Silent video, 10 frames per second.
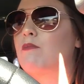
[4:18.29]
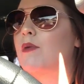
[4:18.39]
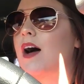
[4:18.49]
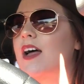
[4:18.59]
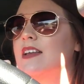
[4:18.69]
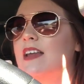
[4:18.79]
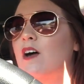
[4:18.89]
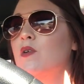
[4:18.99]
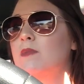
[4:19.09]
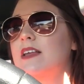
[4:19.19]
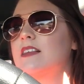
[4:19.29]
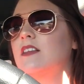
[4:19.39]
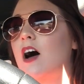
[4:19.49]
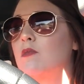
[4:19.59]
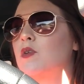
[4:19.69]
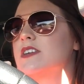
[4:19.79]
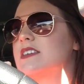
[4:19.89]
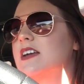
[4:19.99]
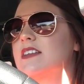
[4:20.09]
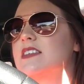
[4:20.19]
But now it makes a lot more
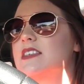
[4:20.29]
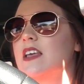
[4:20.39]
sense